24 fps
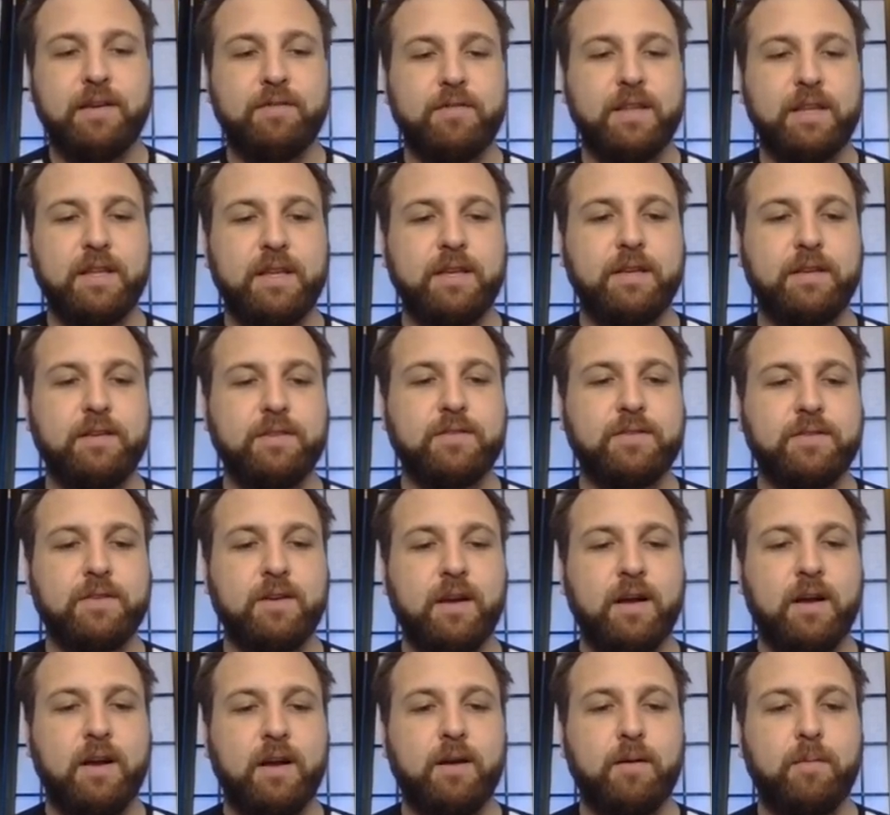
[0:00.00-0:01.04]
these,
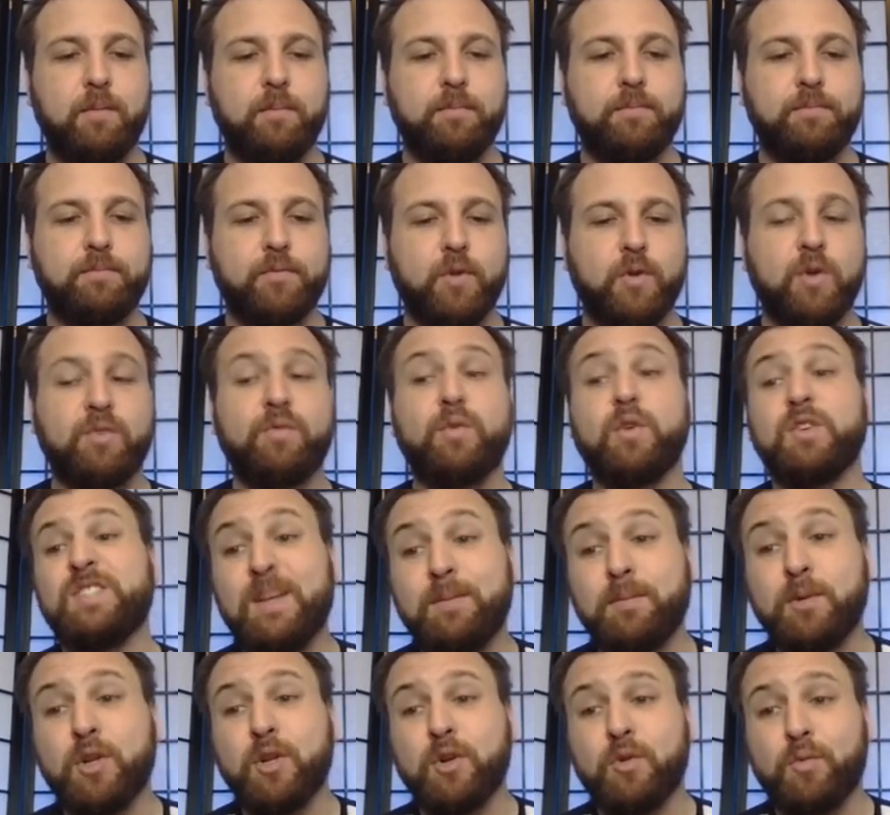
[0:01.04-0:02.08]
um, or for
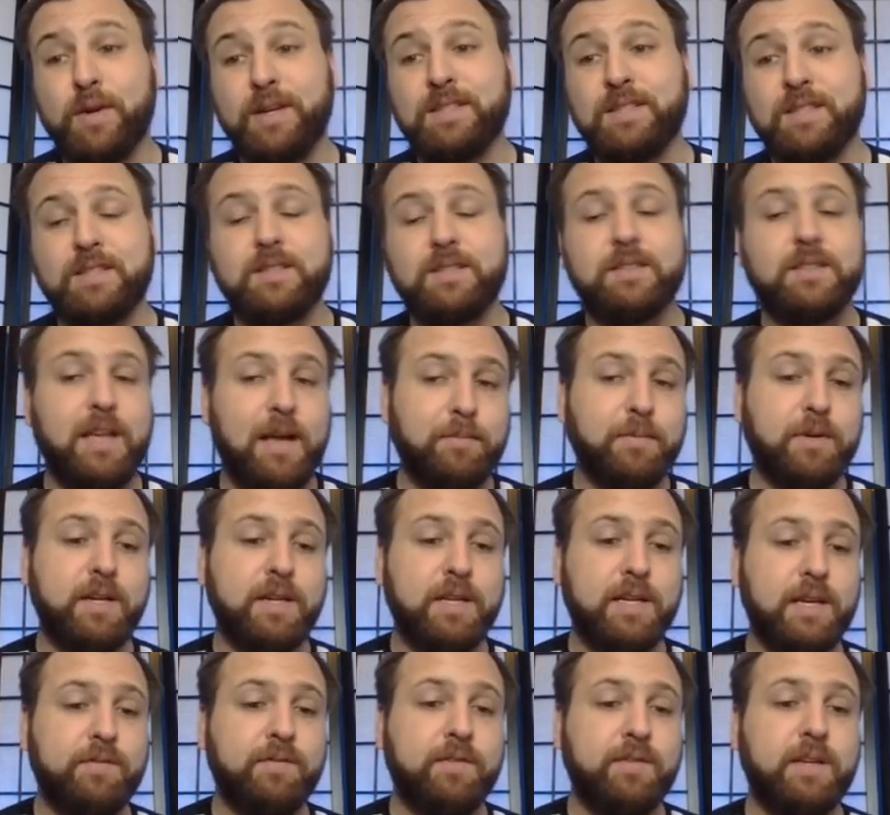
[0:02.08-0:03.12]
similar reasons, I'm going to
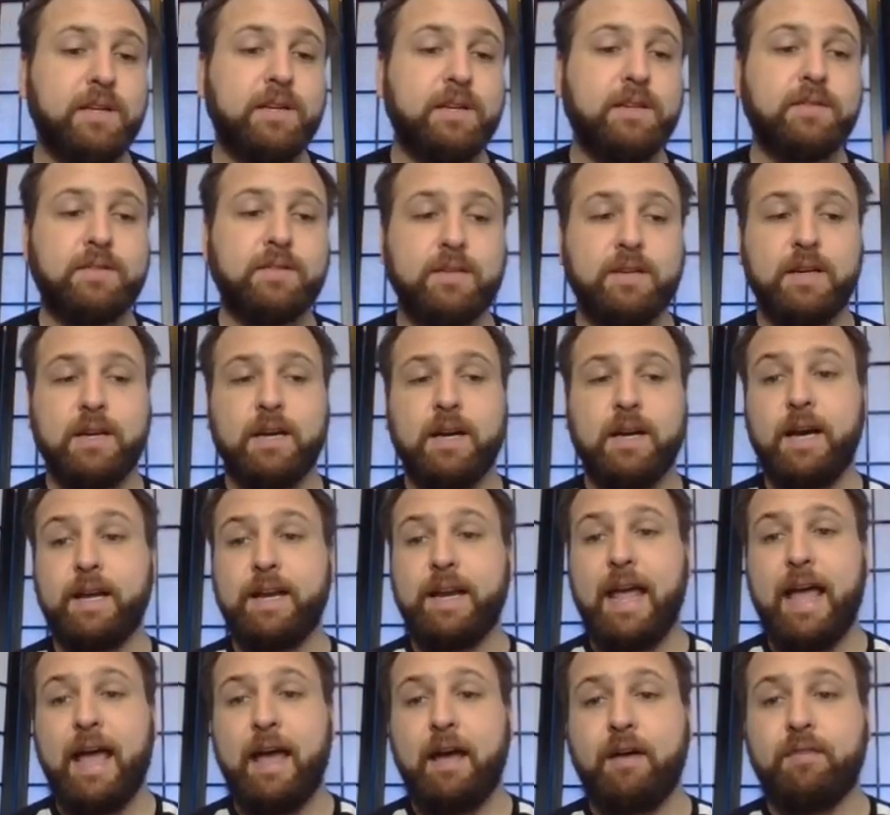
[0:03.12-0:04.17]
give these
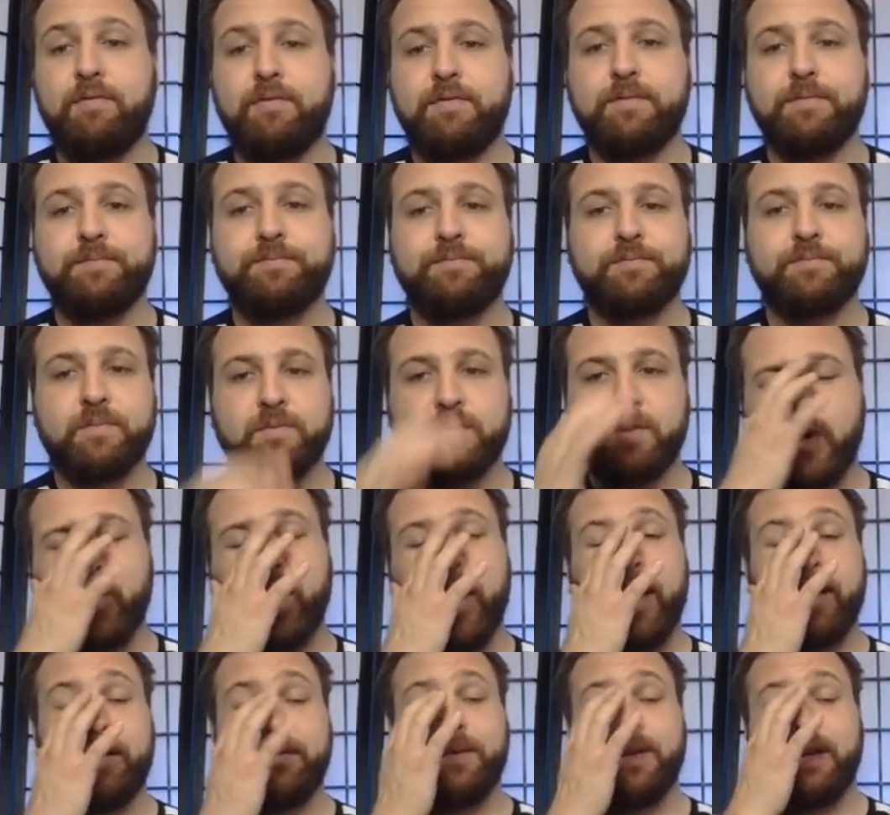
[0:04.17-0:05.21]
an F.
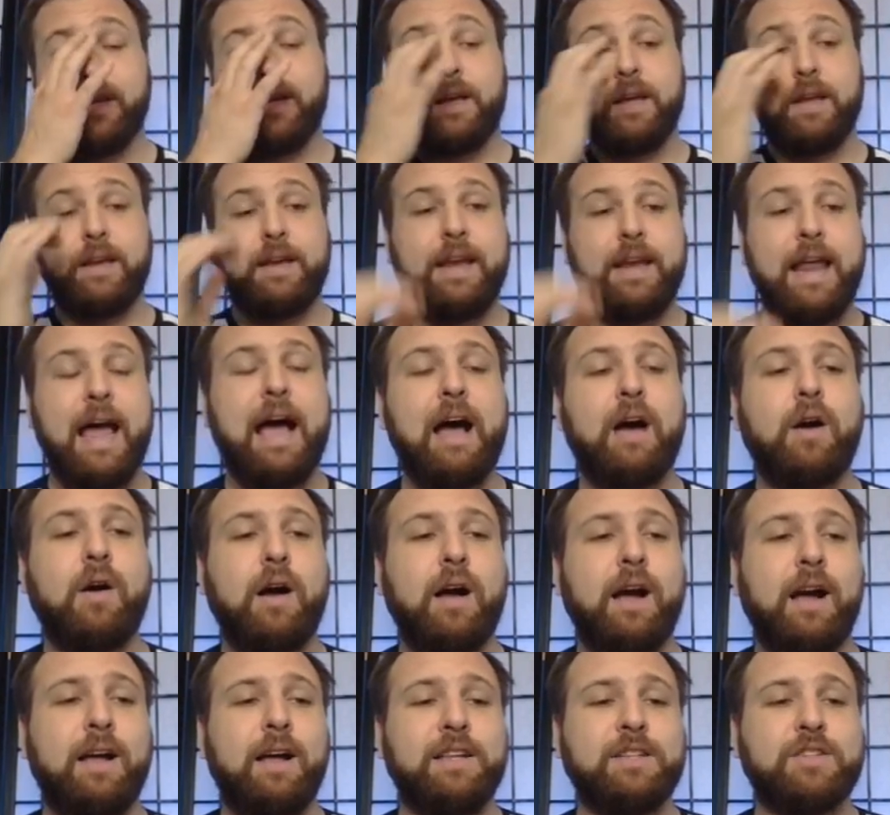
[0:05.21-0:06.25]
Okay, now
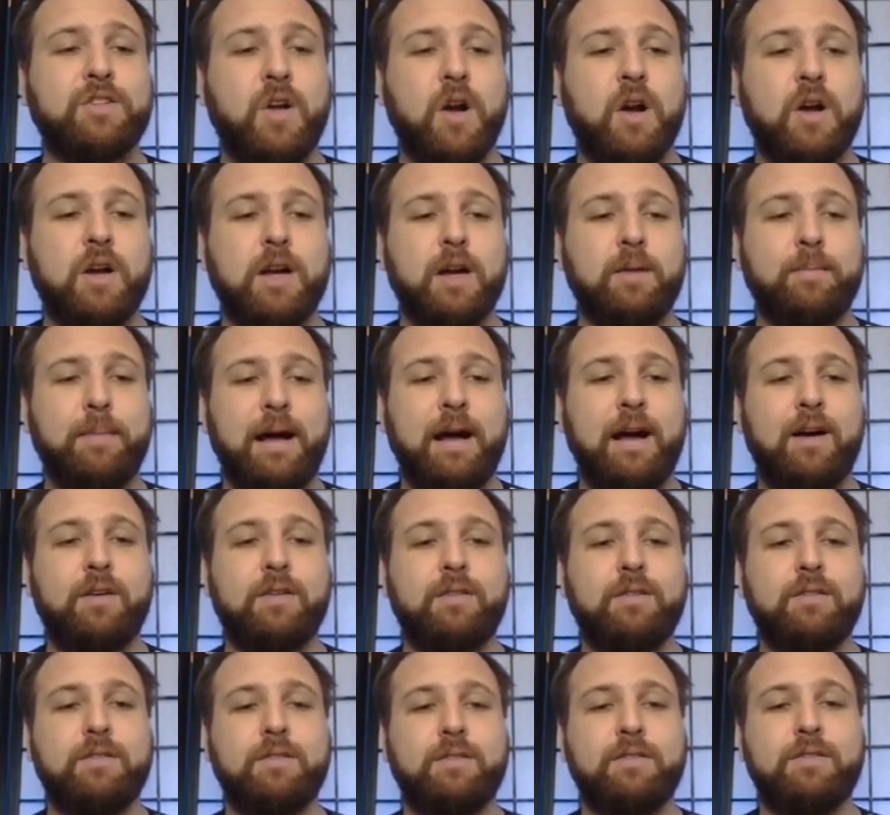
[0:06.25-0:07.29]
let's talk about
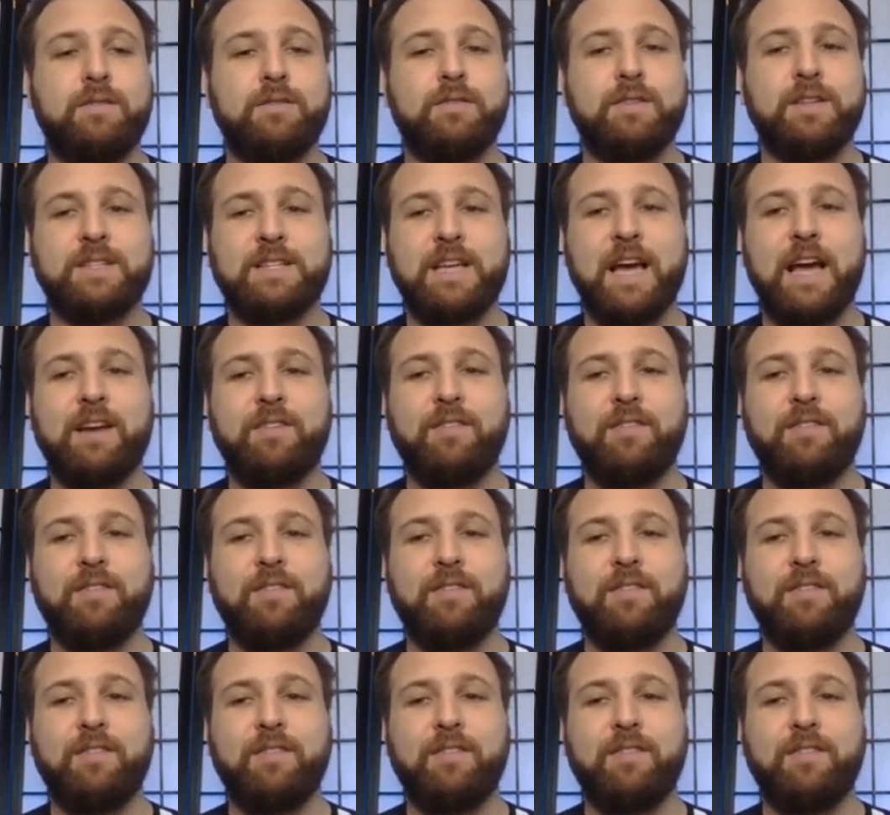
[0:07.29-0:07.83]
this kind of